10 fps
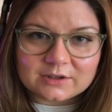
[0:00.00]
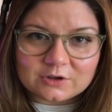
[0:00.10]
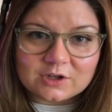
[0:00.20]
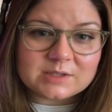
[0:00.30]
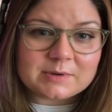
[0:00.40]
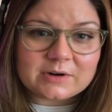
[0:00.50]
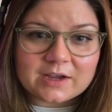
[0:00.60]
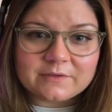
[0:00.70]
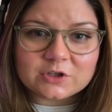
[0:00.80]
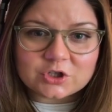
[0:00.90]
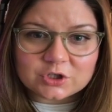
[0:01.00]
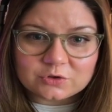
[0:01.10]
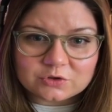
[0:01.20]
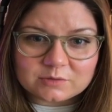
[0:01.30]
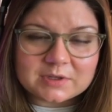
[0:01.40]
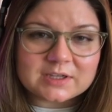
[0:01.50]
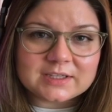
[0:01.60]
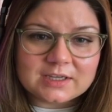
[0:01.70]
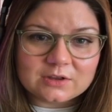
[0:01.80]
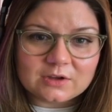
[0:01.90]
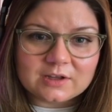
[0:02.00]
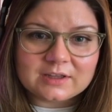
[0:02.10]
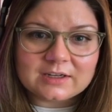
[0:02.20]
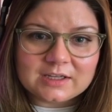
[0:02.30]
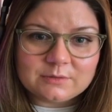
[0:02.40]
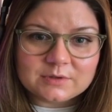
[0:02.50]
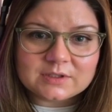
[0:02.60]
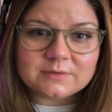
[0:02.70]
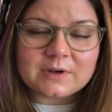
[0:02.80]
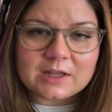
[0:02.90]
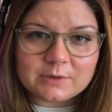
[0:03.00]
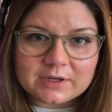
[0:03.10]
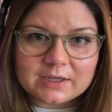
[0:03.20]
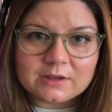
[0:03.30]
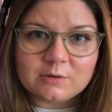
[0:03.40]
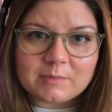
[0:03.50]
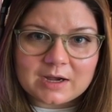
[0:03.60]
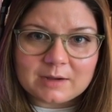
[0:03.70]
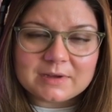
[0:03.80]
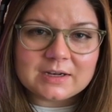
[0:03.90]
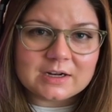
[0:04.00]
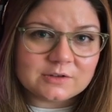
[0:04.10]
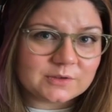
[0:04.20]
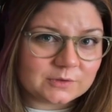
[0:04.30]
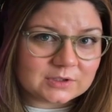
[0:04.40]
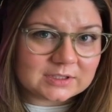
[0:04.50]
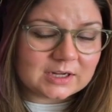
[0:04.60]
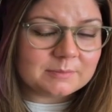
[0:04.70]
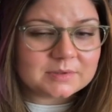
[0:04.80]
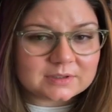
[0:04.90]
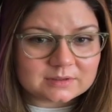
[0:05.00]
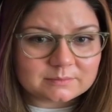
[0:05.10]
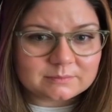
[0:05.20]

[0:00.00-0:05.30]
thoughts about having children, because he thought that he was following in their mom and Nell's footsteps.